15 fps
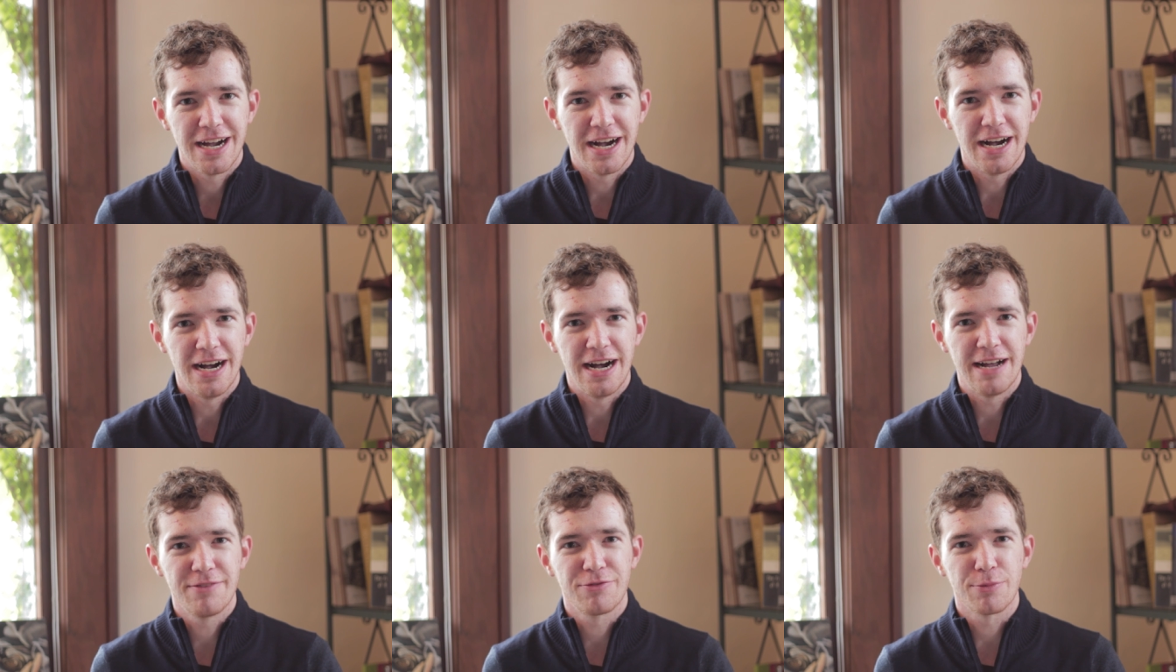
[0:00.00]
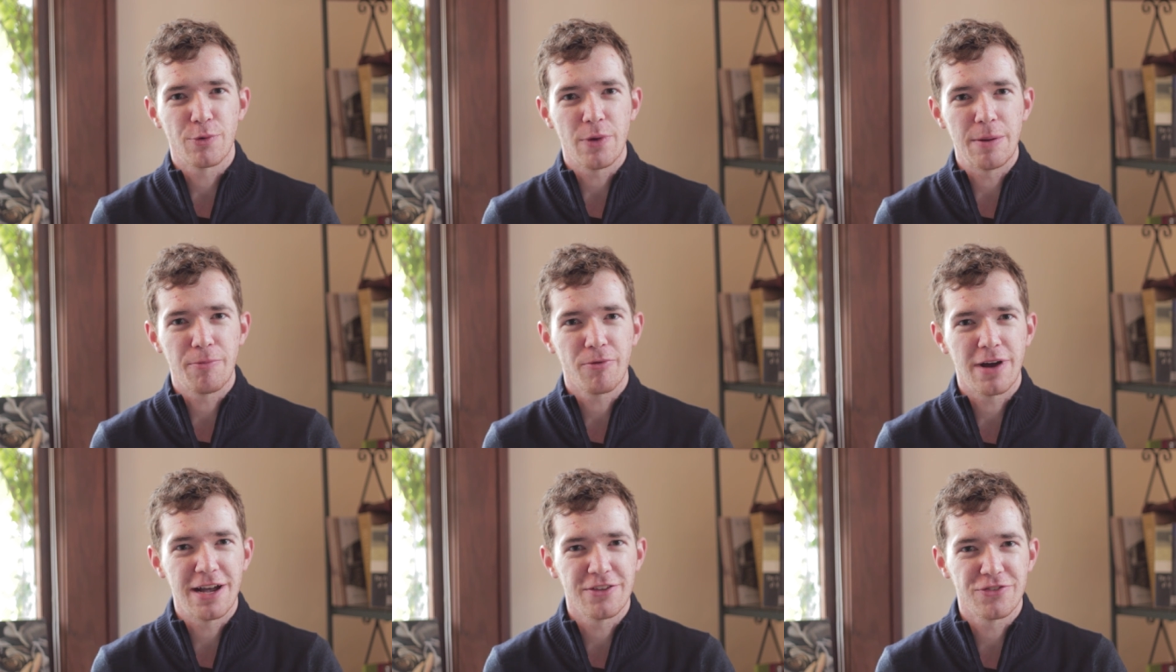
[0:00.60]
Uh, I have some great
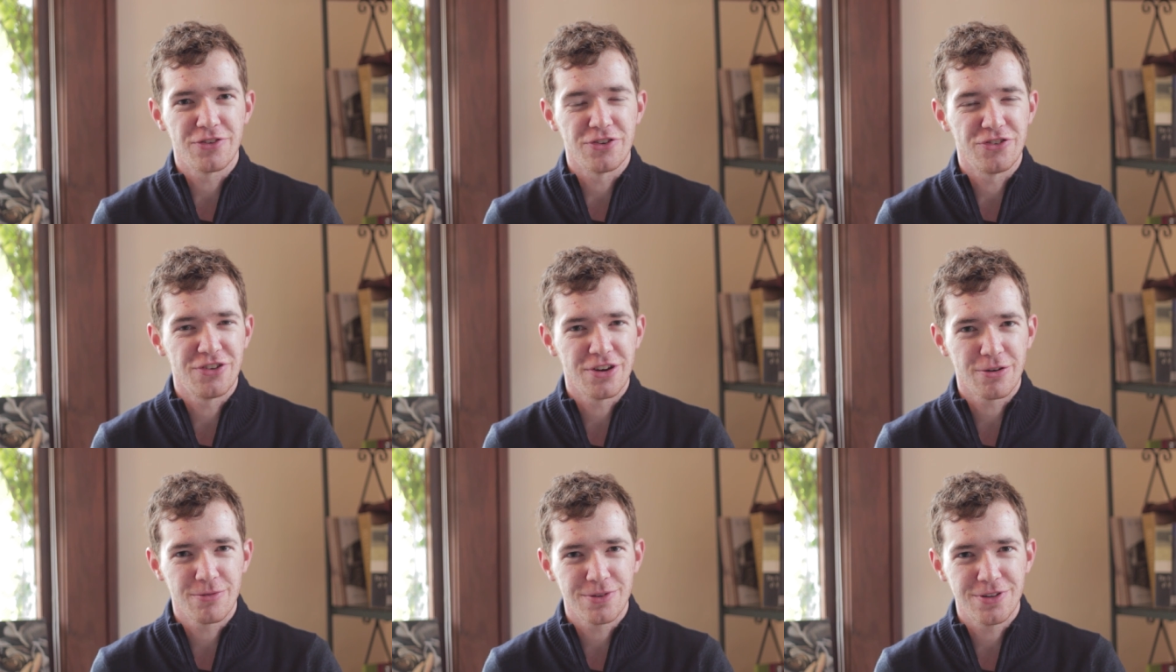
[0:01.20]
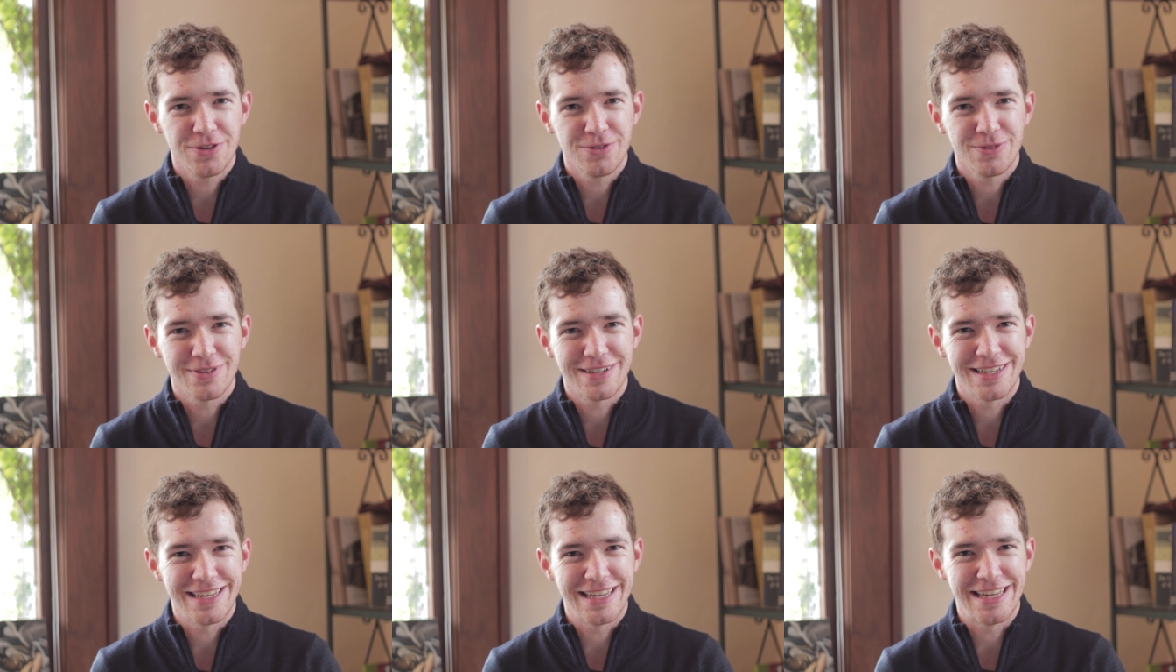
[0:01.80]
prizes to share with you
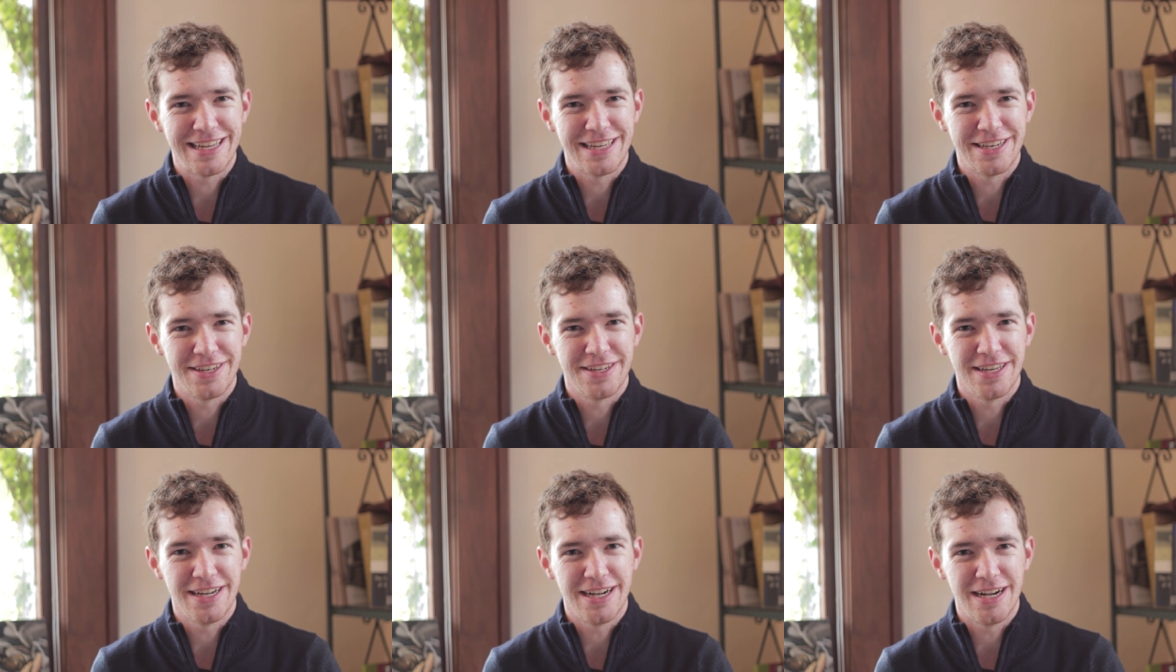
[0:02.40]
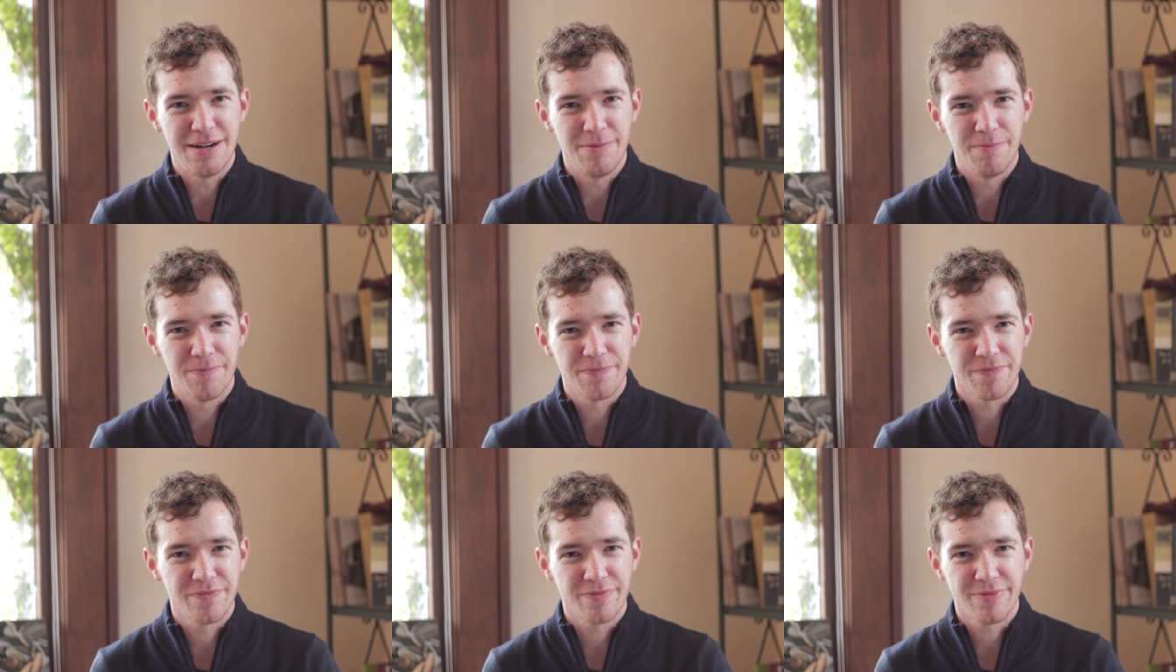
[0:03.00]
and
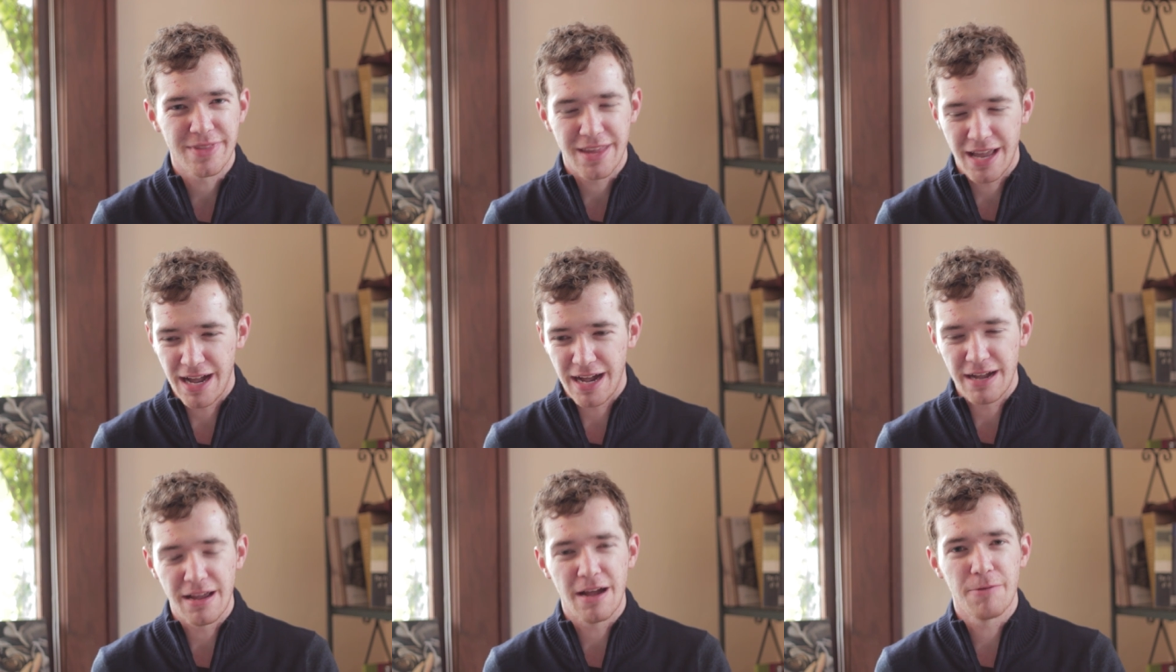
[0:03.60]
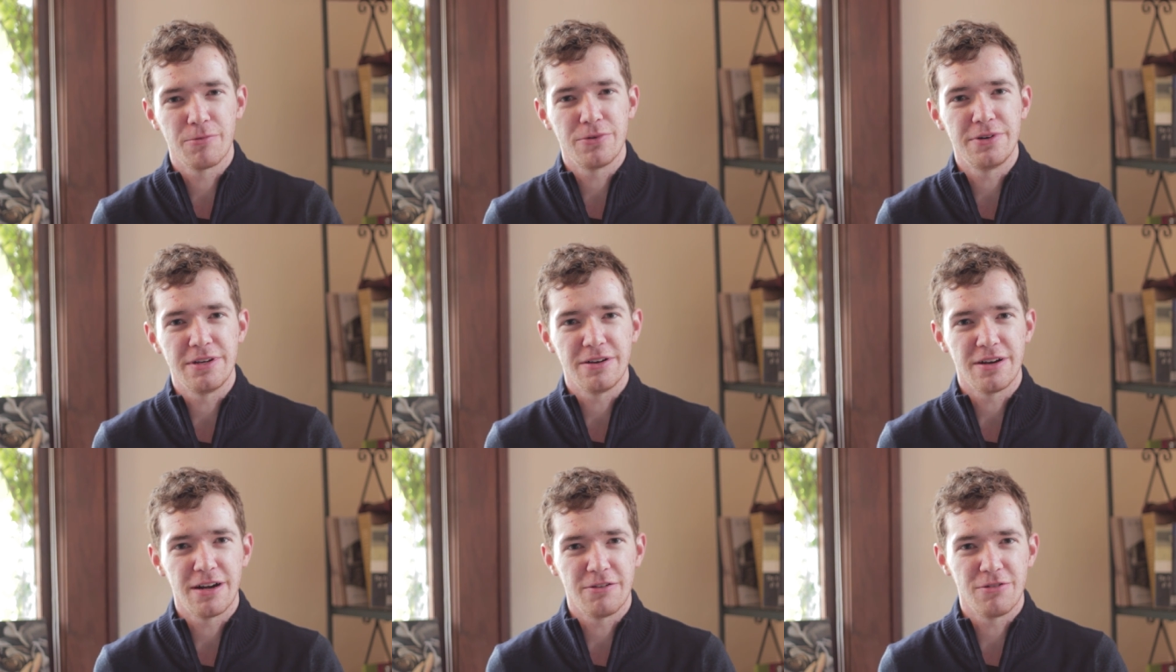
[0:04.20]
um, I, I
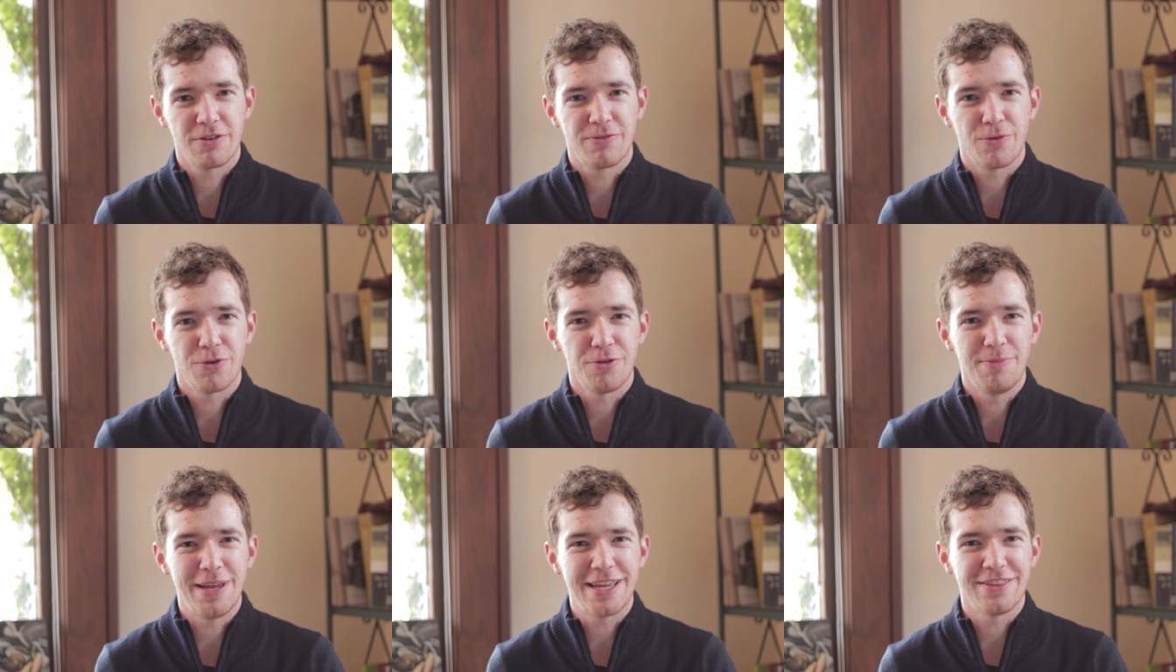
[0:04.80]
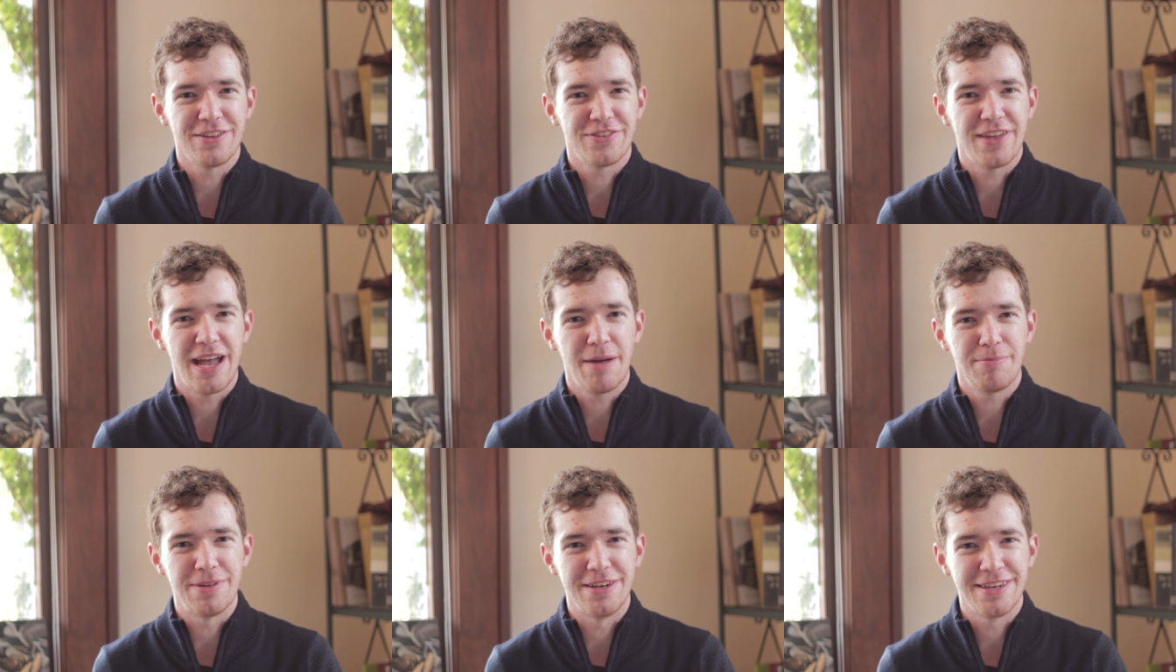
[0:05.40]
really I look forward to making this
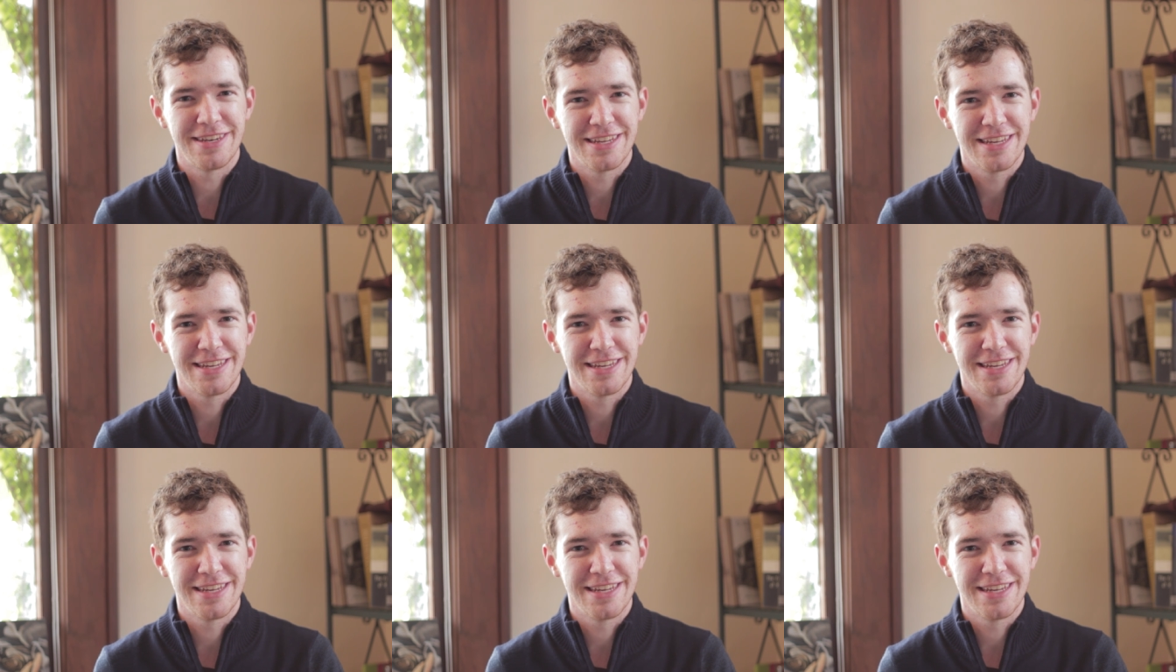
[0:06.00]
happen.